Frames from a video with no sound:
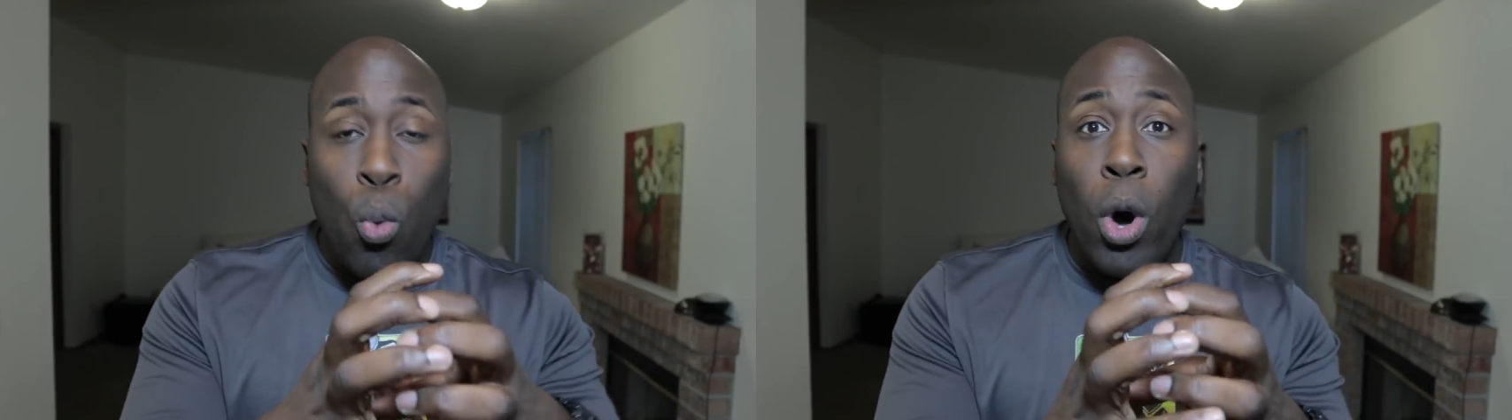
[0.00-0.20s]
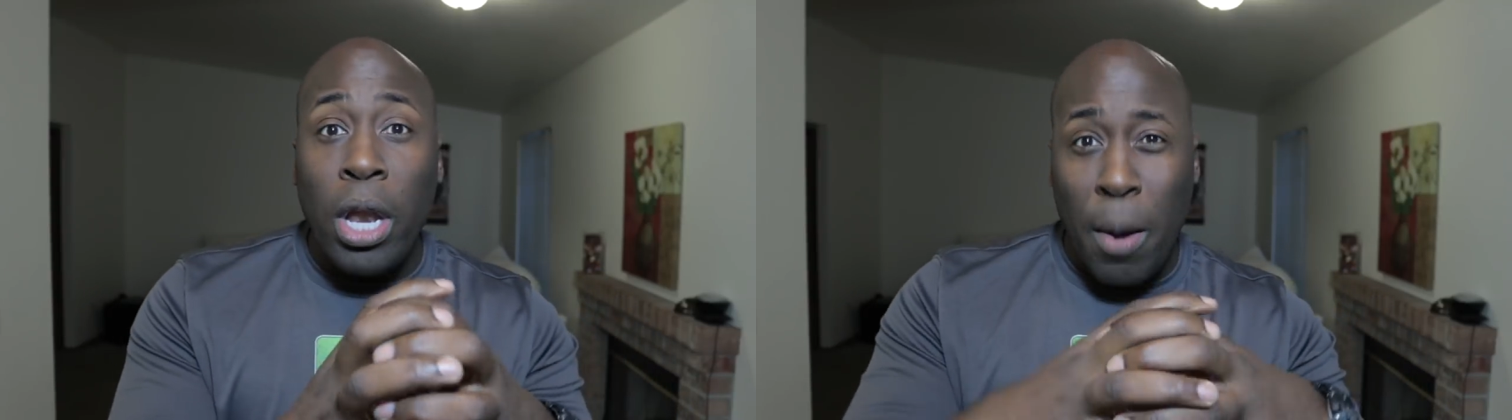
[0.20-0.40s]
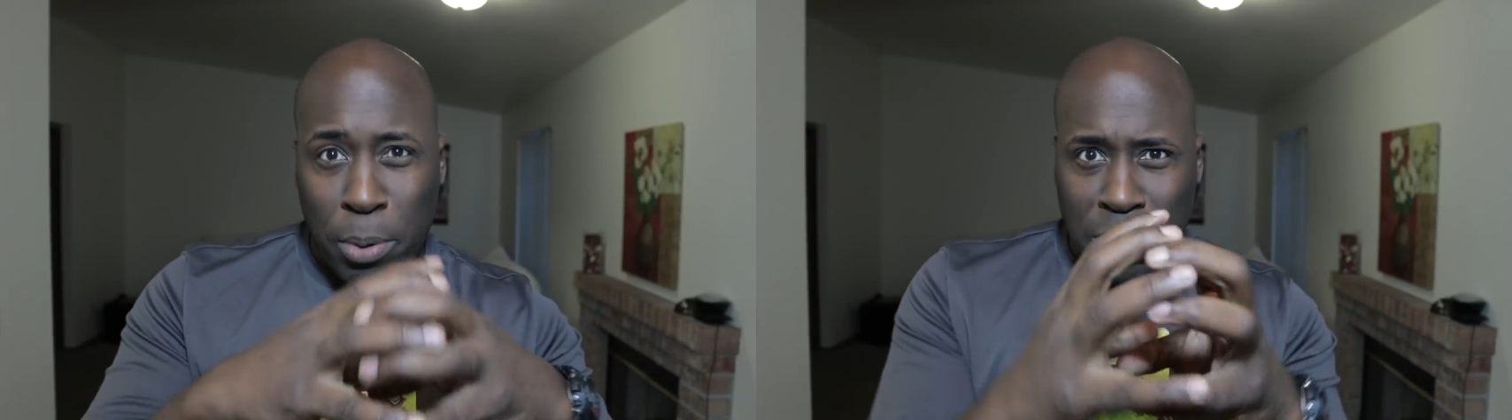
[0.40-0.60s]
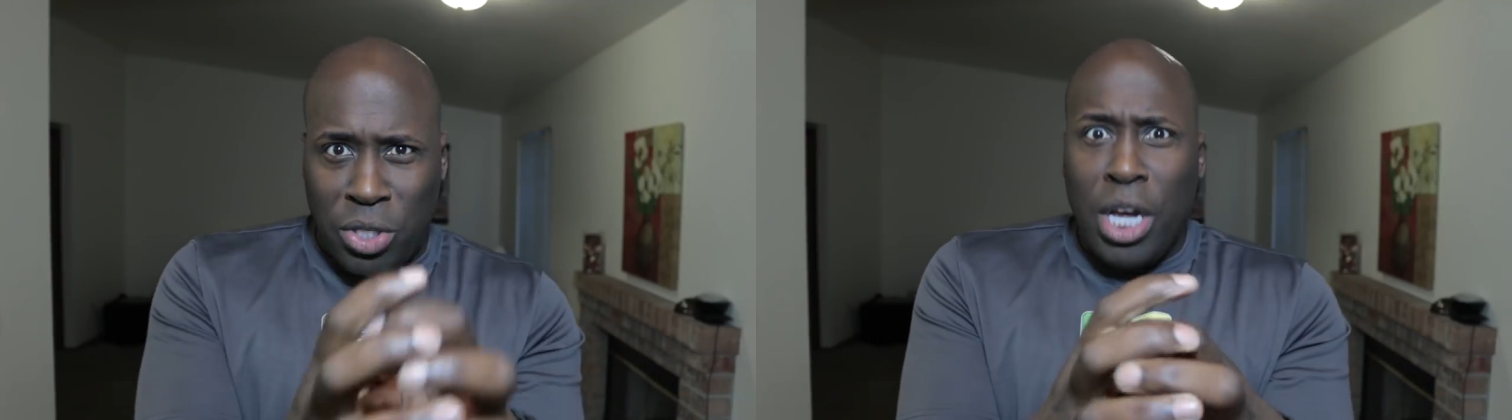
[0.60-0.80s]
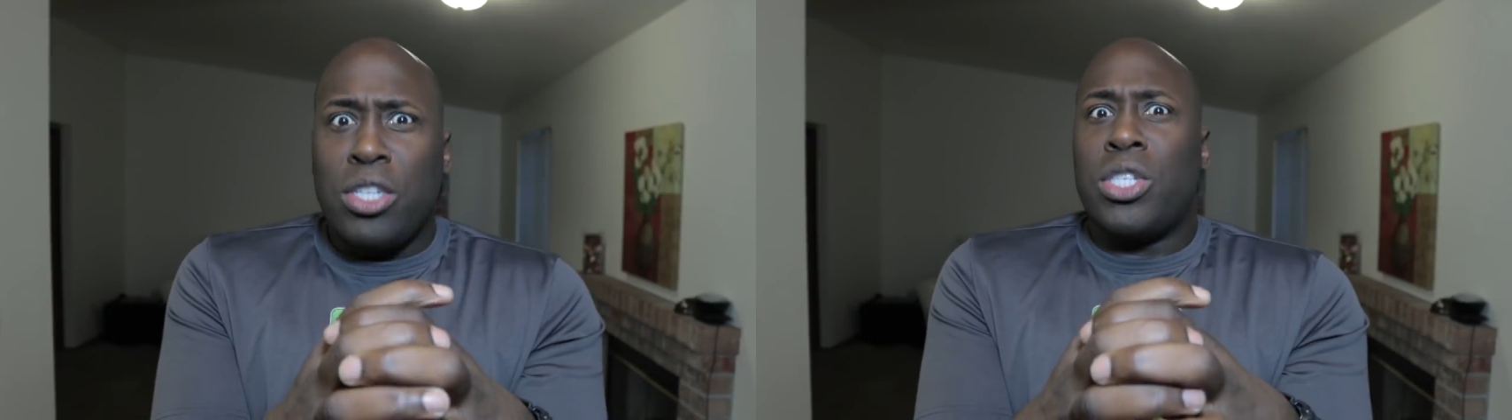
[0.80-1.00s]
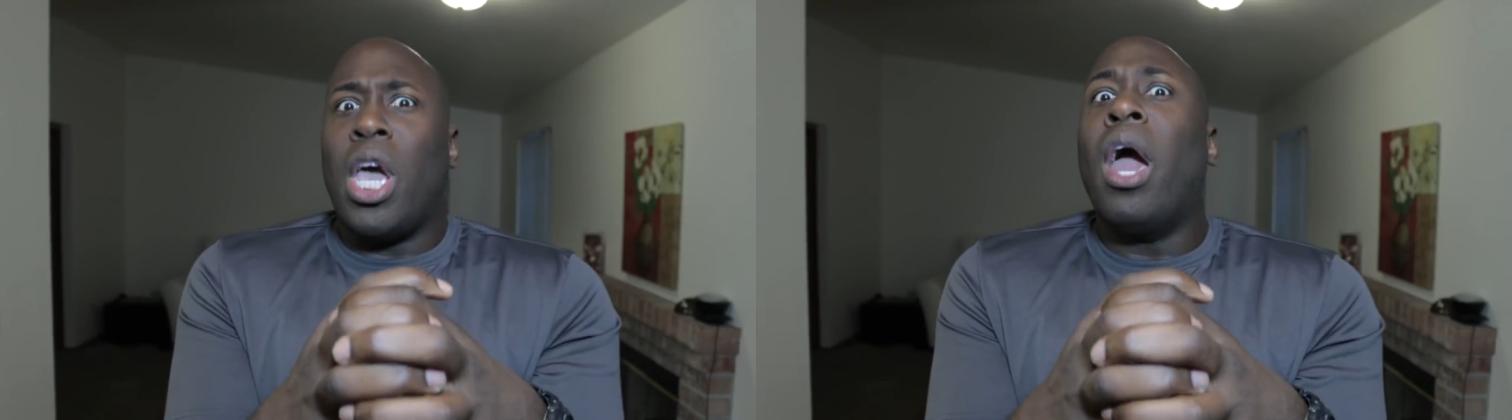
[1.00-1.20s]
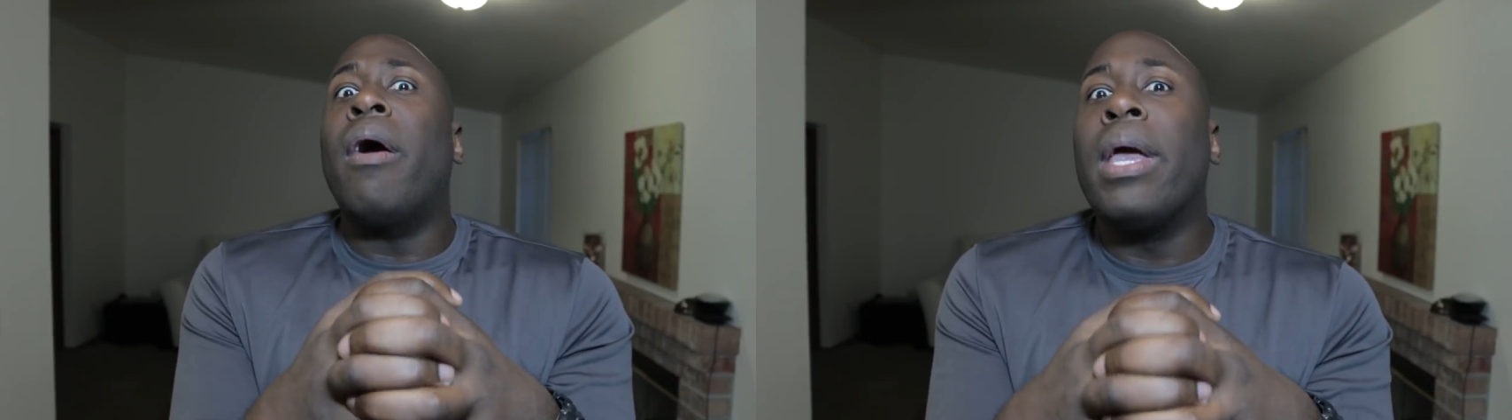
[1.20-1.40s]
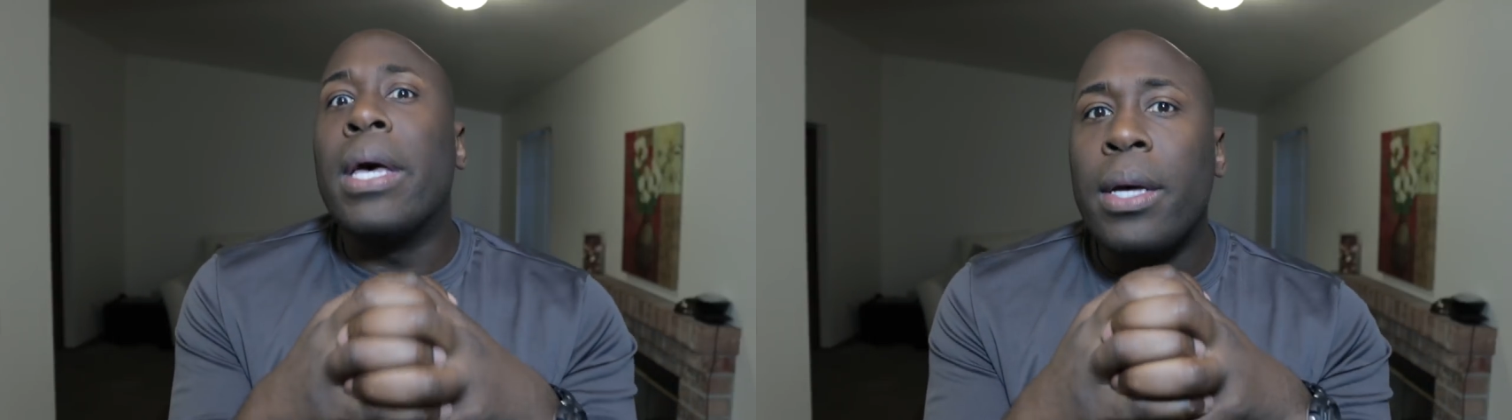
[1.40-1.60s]
wanted a prestigious
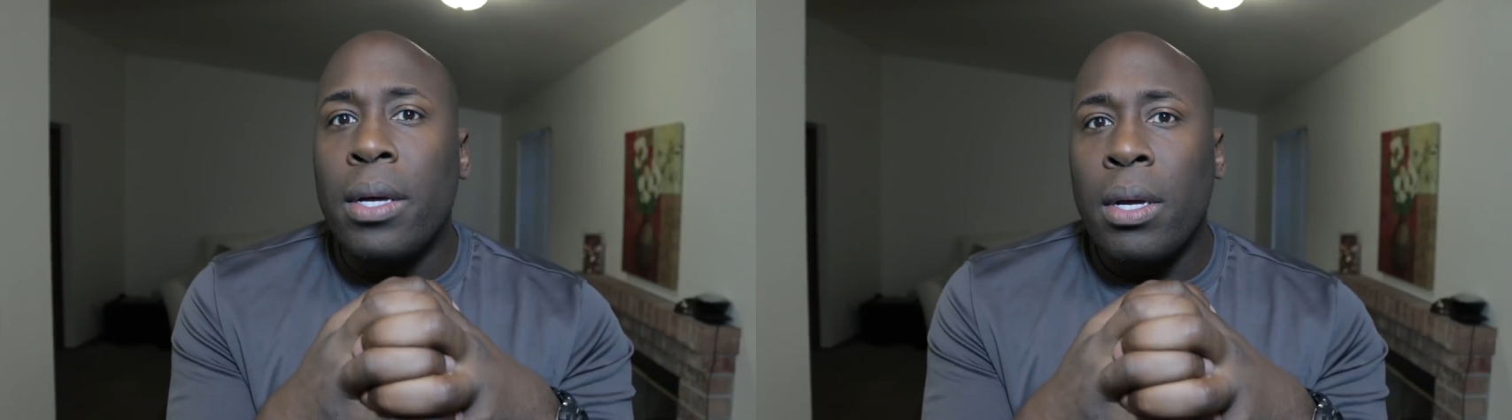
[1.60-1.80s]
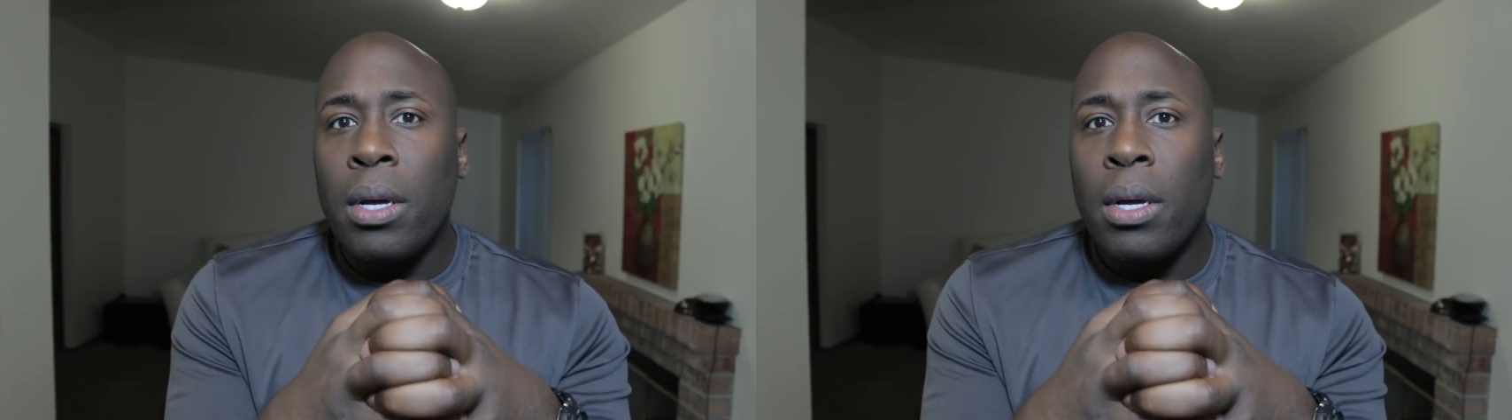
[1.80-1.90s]
area